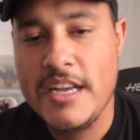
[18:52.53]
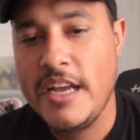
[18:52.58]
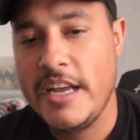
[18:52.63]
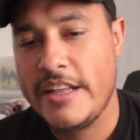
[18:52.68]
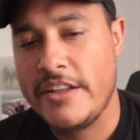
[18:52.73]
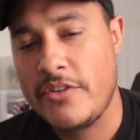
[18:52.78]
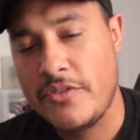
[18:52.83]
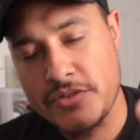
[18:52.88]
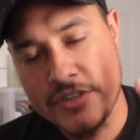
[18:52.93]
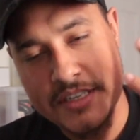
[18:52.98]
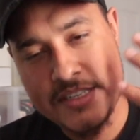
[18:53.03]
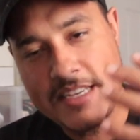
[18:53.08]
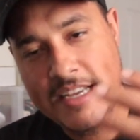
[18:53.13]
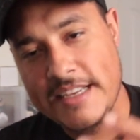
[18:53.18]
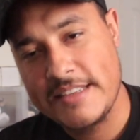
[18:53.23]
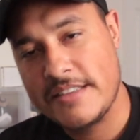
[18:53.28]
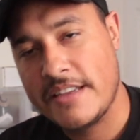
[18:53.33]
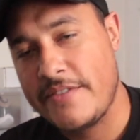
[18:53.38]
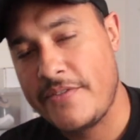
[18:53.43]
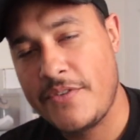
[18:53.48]
It only
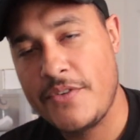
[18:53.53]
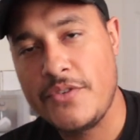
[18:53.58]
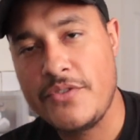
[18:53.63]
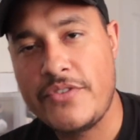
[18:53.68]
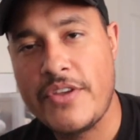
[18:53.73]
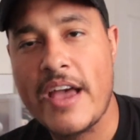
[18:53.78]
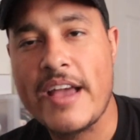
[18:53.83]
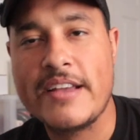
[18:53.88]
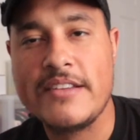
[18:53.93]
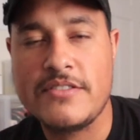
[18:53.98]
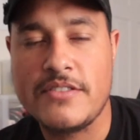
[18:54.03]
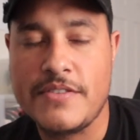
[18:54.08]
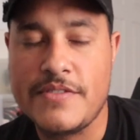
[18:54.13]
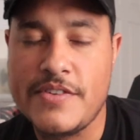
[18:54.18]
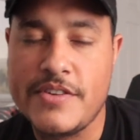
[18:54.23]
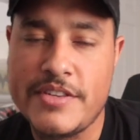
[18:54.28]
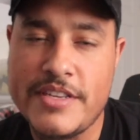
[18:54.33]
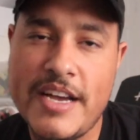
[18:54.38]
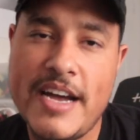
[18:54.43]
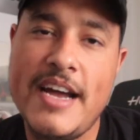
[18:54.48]
takes a few seconds of
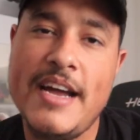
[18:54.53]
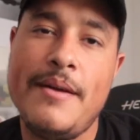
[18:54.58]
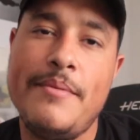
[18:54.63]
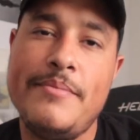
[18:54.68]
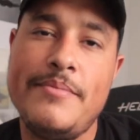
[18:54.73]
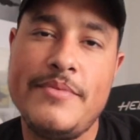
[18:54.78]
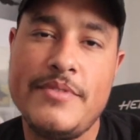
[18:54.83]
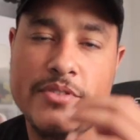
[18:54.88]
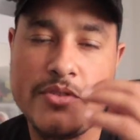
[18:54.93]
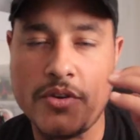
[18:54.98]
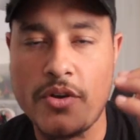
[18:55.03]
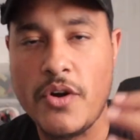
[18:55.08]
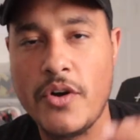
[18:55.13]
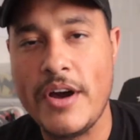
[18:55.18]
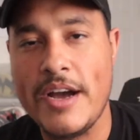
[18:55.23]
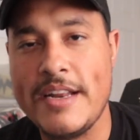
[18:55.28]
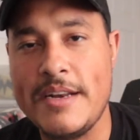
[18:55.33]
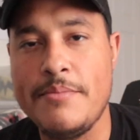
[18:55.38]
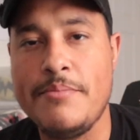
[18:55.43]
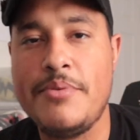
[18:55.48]
your time to go
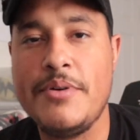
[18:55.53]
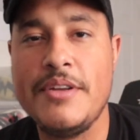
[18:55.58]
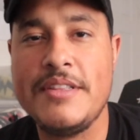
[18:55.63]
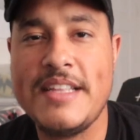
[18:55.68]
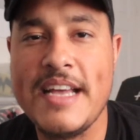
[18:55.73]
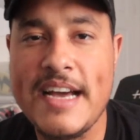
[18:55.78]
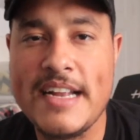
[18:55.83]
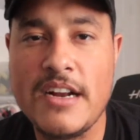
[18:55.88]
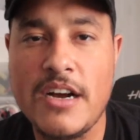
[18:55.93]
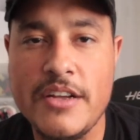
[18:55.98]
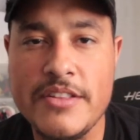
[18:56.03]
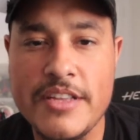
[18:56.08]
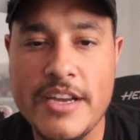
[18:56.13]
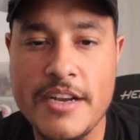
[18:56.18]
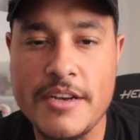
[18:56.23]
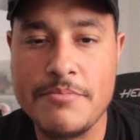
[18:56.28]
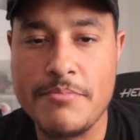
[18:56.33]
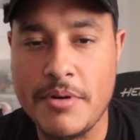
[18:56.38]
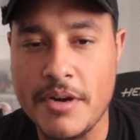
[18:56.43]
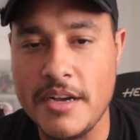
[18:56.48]
ahead and put that on
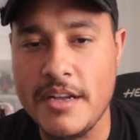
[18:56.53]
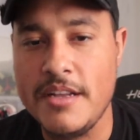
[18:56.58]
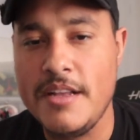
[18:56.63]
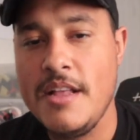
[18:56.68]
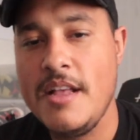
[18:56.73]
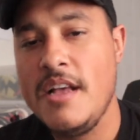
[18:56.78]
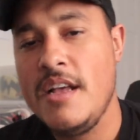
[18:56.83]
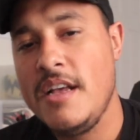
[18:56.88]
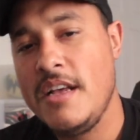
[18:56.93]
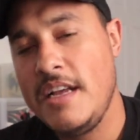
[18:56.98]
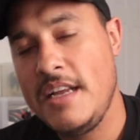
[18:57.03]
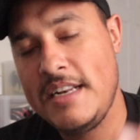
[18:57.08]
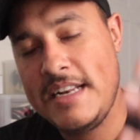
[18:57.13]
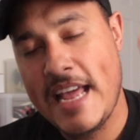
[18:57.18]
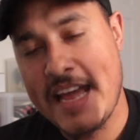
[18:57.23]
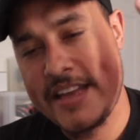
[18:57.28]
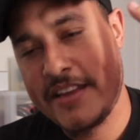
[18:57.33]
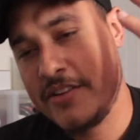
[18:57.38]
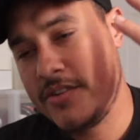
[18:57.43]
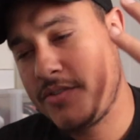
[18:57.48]
there, but
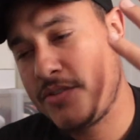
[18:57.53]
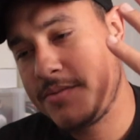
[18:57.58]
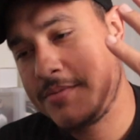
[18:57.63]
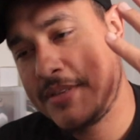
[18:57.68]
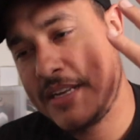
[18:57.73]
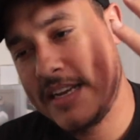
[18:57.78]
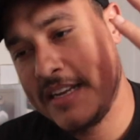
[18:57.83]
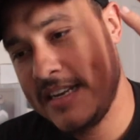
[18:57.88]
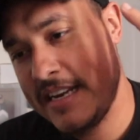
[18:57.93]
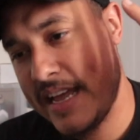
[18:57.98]
like, you know what I'm saying?